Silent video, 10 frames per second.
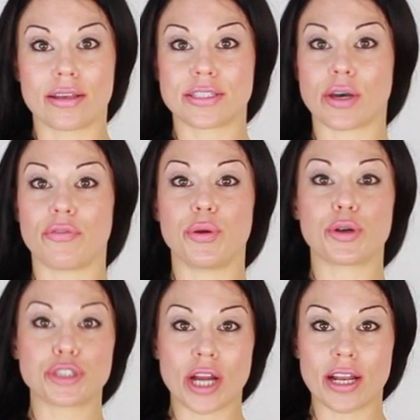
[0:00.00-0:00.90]
So if you
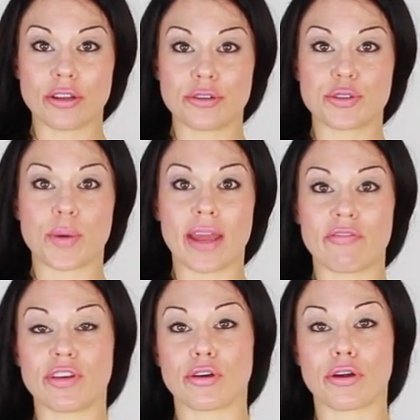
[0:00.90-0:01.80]
are trying to lose weight
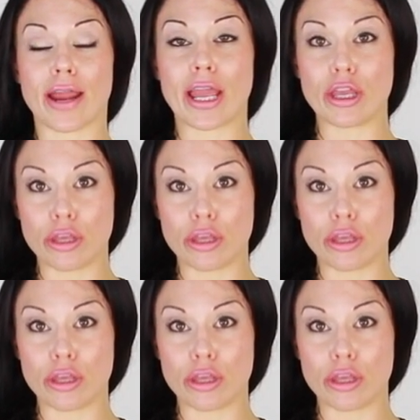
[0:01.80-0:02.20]
and feel great,